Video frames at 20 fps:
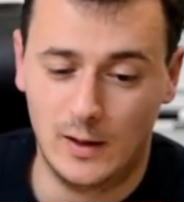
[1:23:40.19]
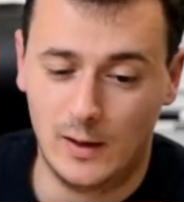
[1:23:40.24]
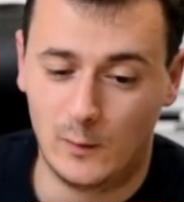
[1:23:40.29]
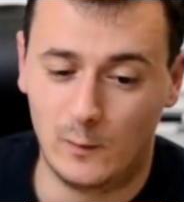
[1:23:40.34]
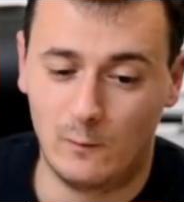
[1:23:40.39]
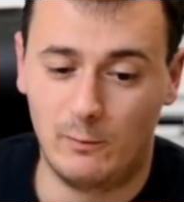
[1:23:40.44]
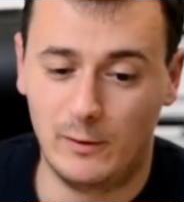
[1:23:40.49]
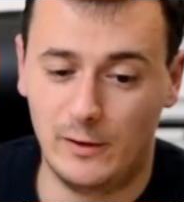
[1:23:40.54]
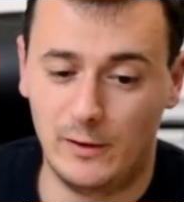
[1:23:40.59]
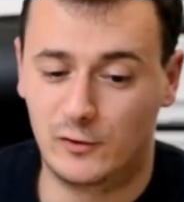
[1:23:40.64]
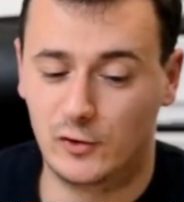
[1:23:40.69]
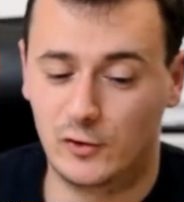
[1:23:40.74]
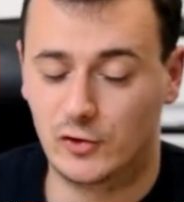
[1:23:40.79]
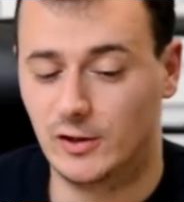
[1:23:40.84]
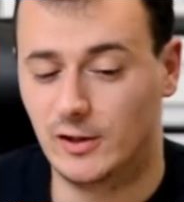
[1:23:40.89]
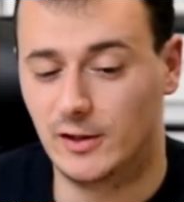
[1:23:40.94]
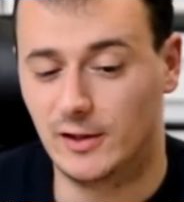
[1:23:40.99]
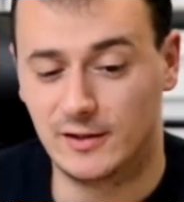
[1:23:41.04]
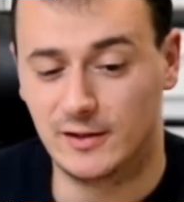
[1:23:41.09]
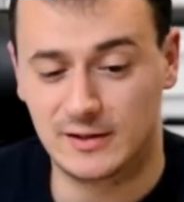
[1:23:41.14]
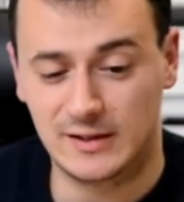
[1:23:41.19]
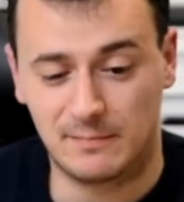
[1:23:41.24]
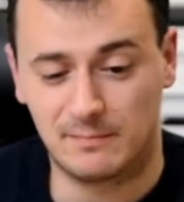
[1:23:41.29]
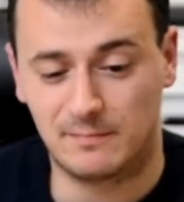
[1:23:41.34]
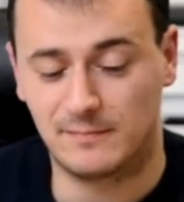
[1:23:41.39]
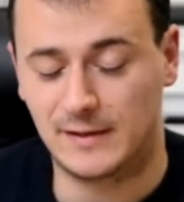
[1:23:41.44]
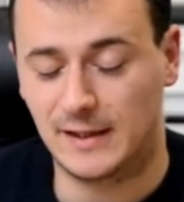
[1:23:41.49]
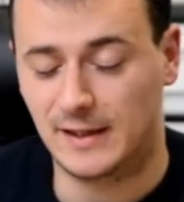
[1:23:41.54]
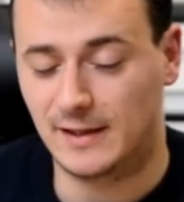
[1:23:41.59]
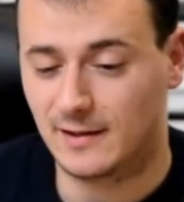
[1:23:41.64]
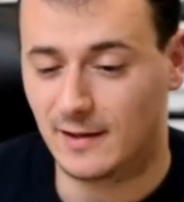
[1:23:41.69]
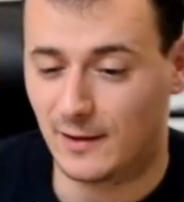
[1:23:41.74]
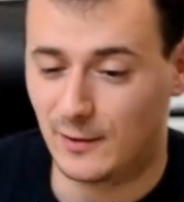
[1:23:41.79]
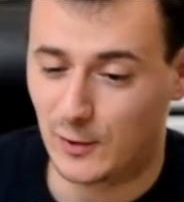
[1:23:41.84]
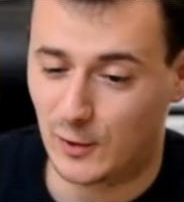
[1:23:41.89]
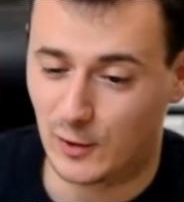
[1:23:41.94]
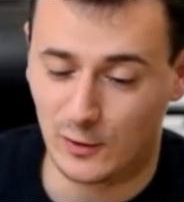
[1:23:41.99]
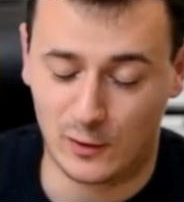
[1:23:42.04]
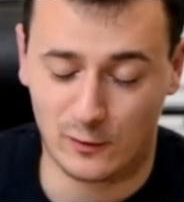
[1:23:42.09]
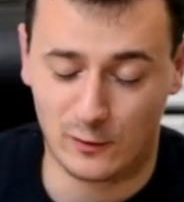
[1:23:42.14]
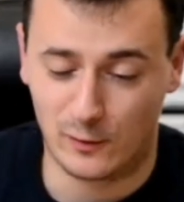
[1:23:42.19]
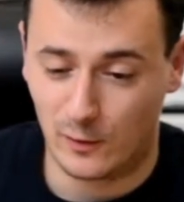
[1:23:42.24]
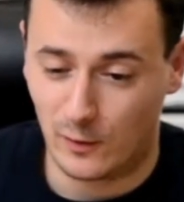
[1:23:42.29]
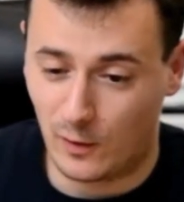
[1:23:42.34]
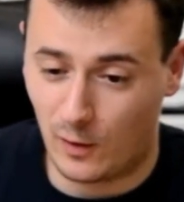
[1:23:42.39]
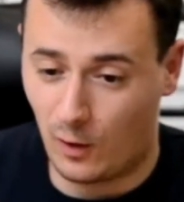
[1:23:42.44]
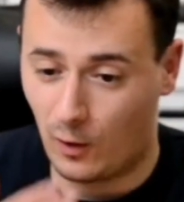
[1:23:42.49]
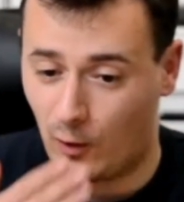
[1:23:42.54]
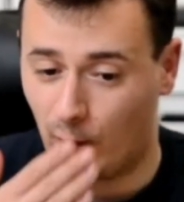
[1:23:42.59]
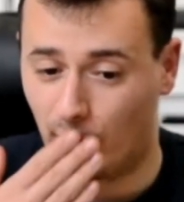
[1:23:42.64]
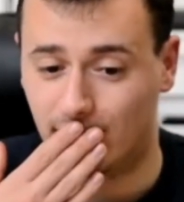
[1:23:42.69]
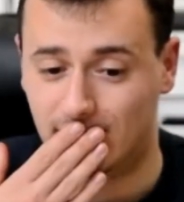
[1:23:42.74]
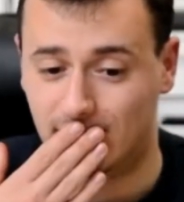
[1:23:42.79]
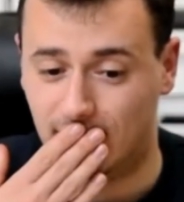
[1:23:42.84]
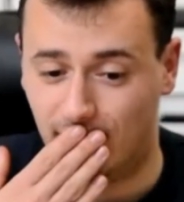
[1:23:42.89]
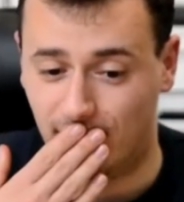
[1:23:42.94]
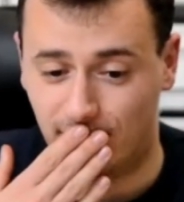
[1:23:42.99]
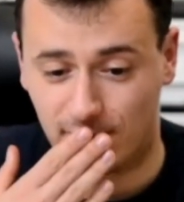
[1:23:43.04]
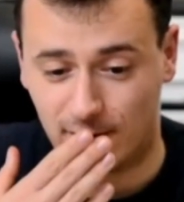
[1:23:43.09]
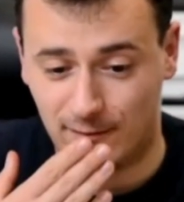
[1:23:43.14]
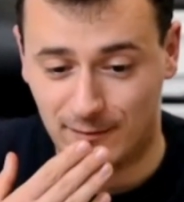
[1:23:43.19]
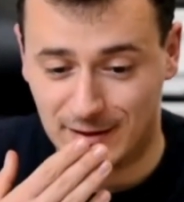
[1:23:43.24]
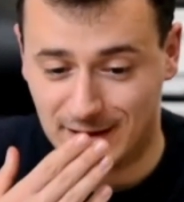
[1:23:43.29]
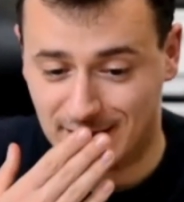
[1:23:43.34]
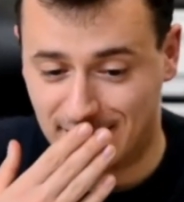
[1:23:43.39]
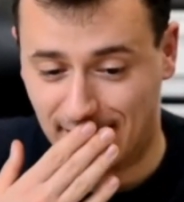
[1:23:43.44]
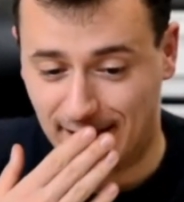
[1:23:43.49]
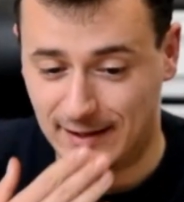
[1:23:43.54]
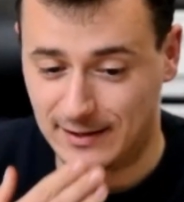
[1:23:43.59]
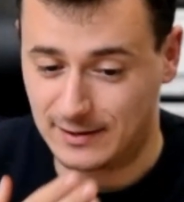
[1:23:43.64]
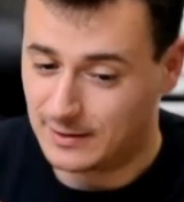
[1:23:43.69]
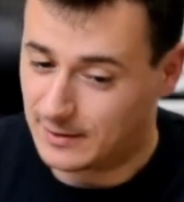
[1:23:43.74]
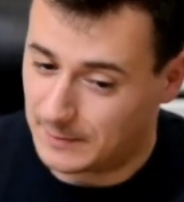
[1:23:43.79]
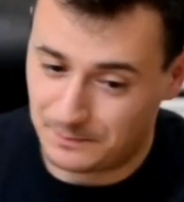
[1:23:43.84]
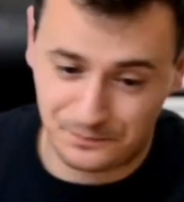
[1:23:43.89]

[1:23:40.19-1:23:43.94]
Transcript: will be interested in some data you can always come from the test